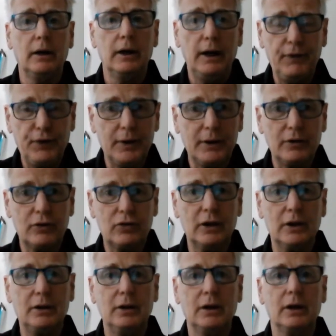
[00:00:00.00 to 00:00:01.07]
If you're
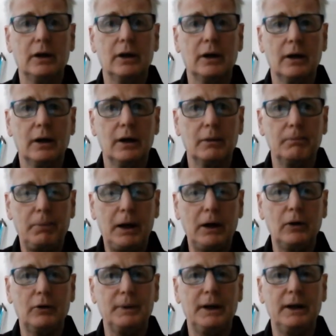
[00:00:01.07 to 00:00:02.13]
interested,
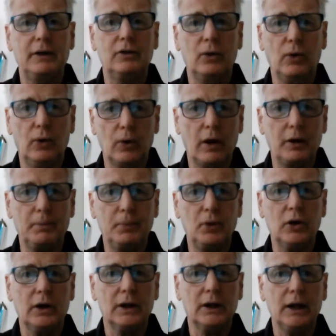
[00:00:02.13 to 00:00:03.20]
by all means order the
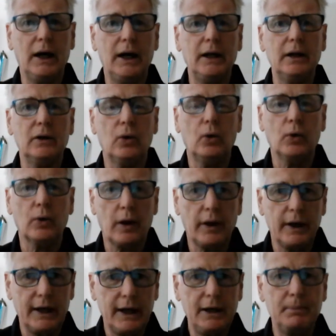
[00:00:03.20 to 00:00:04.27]
book online, order
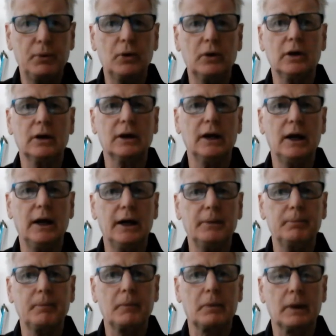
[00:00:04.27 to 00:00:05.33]
the ebook
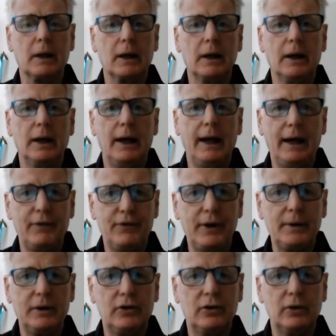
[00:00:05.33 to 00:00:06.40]
online, and
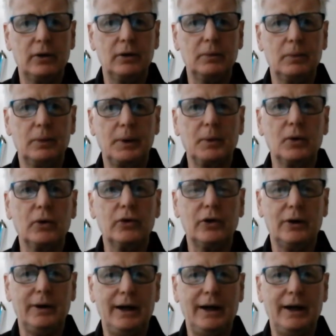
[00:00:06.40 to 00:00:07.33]
very soon we'll also